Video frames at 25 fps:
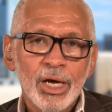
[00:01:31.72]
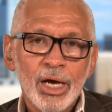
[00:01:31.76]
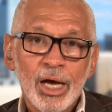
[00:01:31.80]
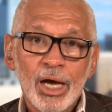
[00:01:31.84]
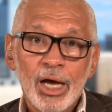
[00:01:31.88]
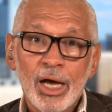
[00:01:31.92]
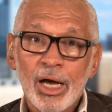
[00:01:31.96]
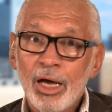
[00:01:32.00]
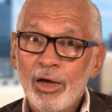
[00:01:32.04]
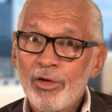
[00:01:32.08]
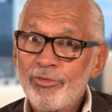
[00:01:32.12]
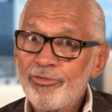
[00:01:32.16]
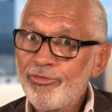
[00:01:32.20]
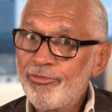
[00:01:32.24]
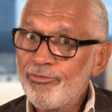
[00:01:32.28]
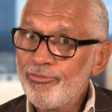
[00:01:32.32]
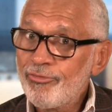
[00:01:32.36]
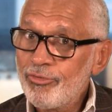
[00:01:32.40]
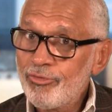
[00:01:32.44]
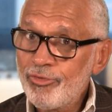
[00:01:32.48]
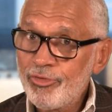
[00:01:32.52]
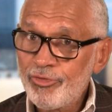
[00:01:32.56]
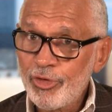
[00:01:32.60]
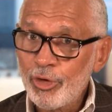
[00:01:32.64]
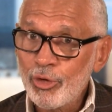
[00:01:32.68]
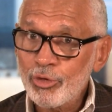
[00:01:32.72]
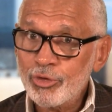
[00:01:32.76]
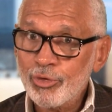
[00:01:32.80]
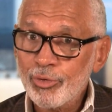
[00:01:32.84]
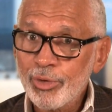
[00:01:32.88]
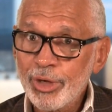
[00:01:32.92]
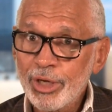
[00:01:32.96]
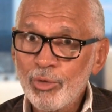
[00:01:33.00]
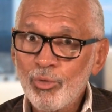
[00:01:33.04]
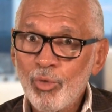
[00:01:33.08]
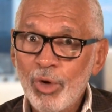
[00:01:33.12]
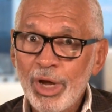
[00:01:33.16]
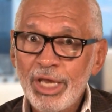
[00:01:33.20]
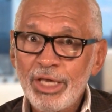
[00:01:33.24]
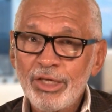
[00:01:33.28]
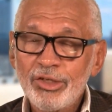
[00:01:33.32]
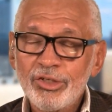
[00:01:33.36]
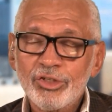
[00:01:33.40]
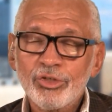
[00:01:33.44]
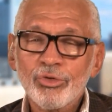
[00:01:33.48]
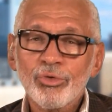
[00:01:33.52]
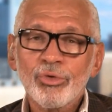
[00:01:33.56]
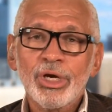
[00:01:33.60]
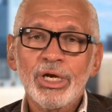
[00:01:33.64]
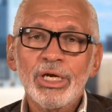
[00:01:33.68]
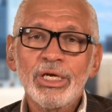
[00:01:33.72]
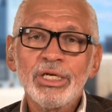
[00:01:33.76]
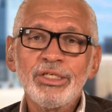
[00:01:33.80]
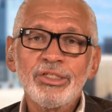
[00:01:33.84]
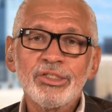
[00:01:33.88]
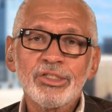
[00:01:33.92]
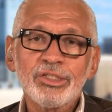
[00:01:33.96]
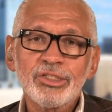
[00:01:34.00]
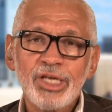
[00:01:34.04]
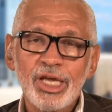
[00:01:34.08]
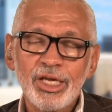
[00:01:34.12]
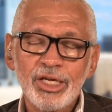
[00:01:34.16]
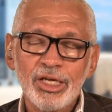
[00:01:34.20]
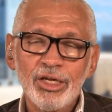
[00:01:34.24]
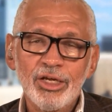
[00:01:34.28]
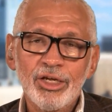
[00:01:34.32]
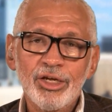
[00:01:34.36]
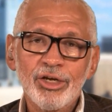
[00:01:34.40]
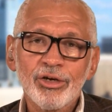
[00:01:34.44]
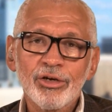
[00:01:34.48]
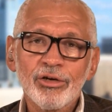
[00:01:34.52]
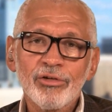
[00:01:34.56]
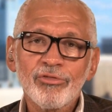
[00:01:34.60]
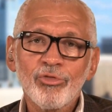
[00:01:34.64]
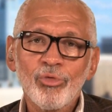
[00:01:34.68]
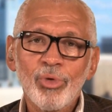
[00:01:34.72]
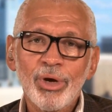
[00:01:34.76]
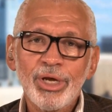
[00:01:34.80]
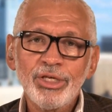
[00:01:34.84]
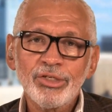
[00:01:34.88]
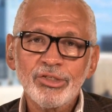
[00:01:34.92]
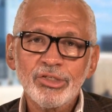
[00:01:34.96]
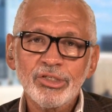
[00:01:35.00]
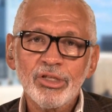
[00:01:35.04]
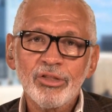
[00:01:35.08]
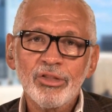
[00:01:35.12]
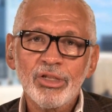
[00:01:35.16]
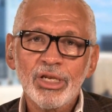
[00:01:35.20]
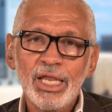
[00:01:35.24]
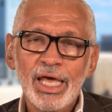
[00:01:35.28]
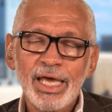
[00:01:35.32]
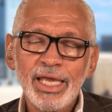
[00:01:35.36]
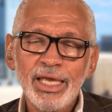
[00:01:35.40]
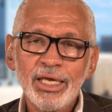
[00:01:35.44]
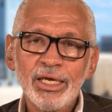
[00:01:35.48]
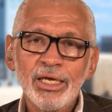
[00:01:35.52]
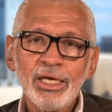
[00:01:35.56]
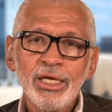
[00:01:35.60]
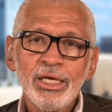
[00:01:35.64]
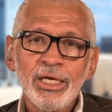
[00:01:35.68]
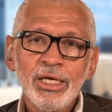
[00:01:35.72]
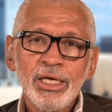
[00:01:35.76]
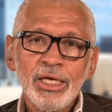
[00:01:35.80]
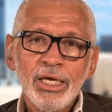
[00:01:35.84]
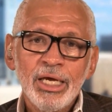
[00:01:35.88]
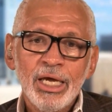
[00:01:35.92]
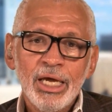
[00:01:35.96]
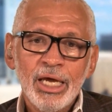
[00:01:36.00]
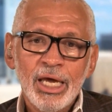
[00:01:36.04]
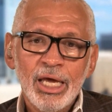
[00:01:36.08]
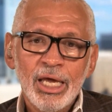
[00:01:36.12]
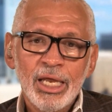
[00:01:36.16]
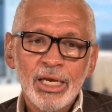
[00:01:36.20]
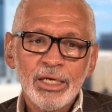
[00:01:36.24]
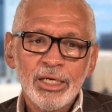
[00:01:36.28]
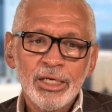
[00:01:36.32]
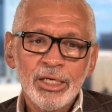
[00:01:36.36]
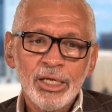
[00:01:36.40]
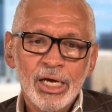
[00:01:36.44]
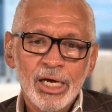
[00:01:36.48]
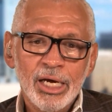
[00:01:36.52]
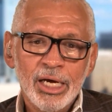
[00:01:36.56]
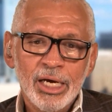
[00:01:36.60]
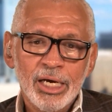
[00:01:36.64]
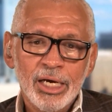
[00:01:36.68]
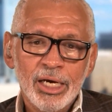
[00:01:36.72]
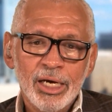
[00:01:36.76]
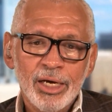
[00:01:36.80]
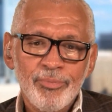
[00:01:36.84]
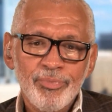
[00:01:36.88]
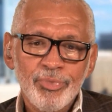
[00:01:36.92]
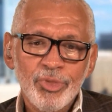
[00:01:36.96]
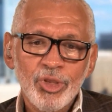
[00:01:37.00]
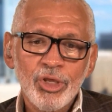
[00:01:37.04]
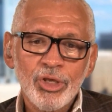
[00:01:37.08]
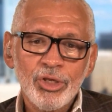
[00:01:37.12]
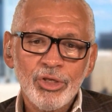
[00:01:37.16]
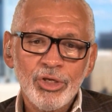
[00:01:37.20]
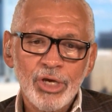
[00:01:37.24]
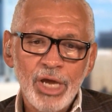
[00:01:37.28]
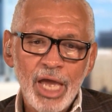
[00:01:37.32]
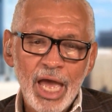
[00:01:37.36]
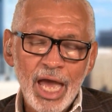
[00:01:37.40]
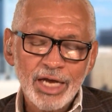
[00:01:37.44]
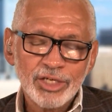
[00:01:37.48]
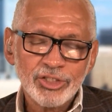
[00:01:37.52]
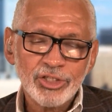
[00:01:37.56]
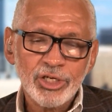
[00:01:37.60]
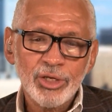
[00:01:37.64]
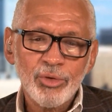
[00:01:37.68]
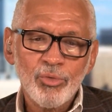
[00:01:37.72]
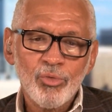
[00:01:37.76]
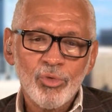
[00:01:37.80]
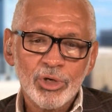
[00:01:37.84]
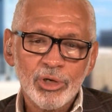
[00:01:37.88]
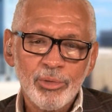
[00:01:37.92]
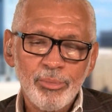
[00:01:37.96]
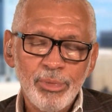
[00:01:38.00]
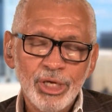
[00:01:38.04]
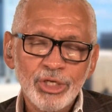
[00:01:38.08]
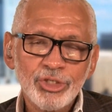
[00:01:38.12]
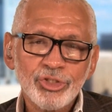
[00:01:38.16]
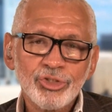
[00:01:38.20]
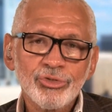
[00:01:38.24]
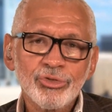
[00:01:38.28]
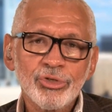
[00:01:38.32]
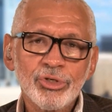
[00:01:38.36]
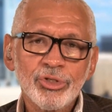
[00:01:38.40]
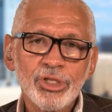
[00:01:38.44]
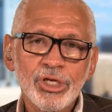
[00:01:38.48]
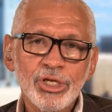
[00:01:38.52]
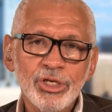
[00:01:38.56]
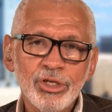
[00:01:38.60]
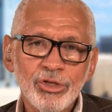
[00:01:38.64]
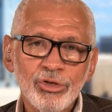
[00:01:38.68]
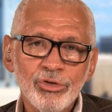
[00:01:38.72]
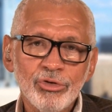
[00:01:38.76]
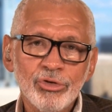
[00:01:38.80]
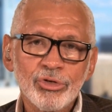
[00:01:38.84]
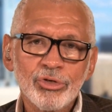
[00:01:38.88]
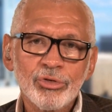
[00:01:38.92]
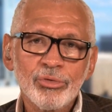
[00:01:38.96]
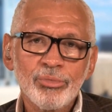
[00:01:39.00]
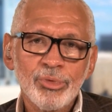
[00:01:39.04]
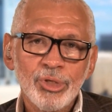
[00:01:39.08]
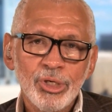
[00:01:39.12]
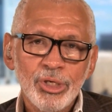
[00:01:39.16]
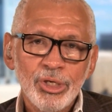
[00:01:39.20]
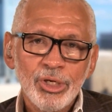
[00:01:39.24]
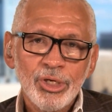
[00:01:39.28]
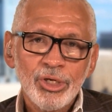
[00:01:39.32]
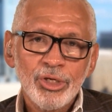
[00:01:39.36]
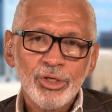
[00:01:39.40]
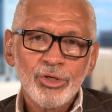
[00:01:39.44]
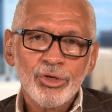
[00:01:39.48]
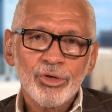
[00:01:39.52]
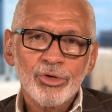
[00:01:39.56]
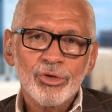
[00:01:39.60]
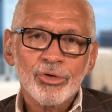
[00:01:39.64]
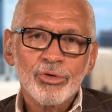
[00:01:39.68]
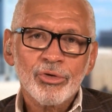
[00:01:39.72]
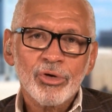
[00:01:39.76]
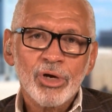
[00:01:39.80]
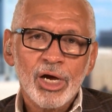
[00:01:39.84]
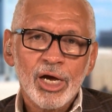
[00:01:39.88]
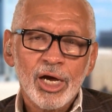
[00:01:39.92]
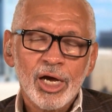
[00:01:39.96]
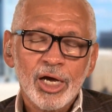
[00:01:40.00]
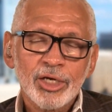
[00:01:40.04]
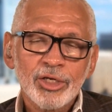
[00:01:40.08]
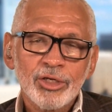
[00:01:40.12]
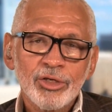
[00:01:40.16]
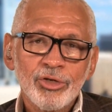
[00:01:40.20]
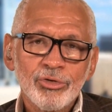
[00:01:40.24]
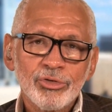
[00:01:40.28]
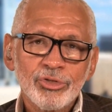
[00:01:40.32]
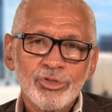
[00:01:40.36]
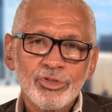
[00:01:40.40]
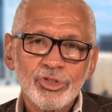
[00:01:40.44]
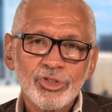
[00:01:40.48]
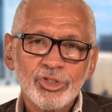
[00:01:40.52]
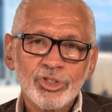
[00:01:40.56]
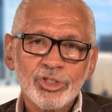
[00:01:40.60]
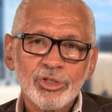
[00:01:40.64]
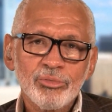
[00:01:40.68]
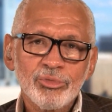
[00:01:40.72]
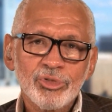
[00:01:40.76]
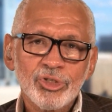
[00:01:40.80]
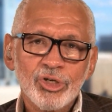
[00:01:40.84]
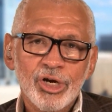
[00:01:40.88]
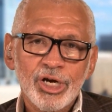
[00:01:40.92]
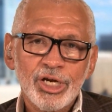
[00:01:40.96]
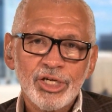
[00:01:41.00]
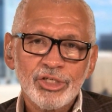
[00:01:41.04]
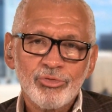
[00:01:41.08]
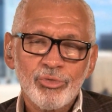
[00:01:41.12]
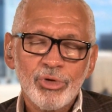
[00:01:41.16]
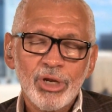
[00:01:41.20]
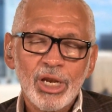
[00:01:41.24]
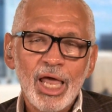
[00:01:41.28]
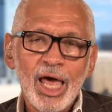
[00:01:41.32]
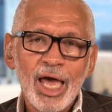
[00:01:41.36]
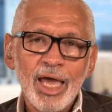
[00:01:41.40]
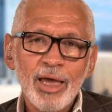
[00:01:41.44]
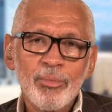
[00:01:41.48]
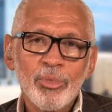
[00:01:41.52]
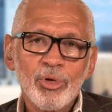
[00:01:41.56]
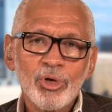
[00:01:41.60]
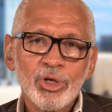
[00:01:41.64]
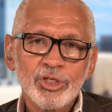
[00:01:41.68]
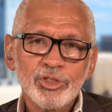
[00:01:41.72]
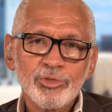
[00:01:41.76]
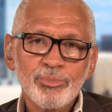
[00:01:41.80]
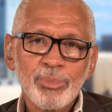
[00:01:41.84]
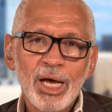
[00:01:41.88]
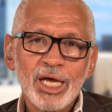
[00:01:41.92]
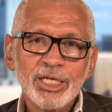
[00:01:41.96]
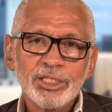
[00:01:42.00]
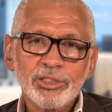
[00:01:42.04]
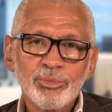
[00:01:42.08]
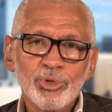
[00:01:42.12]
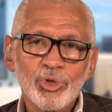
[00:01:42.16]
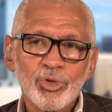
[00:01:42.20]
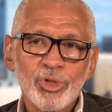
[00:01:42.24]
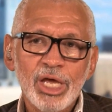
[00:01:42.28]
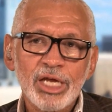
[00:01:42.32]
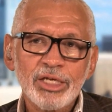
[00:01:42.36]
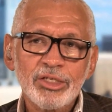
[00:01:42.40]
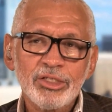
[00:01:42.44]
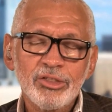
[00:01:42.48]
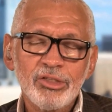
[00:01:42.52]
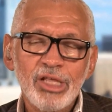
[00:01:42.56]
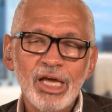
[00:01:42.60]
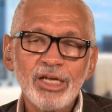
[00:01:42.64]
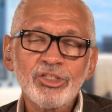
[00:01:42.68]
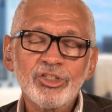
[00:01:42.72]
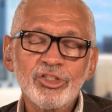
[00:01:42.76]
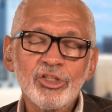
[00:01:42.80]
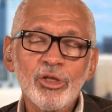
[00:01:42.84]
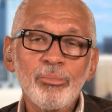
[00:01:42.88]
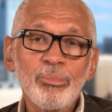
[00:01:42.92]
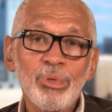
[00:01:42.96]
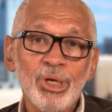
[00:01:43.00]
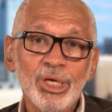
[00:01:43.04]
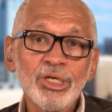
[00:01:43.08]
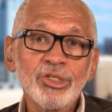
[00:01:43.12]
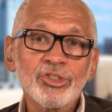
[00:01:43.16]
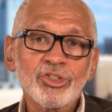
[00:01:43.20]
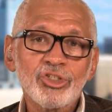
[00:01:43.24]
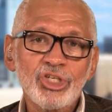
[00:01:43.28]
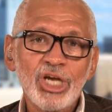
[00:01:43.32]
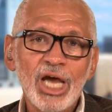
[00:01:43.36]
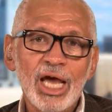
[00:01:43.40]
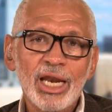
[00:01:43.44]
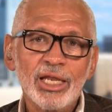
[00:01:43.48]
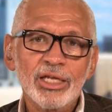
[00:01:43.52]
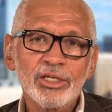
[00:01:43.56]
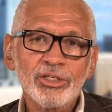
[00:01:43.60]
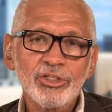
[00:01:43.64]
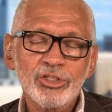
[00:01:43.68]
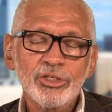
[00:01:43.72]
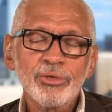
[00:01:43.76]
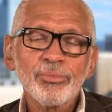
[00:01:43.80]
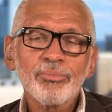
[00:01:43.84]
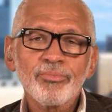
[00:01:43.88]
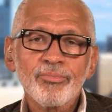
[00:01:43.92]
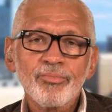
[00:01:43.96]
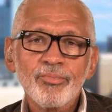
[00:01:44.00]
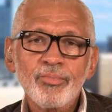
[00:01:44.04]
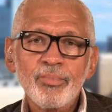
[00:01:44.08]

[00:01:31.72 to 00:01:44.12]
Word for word: uh, filtering waste or at least taking care of waste and the like. And um, you actually want to make sure that your your uh, your systems are as reliable as possible. That's that's the biggest challenge.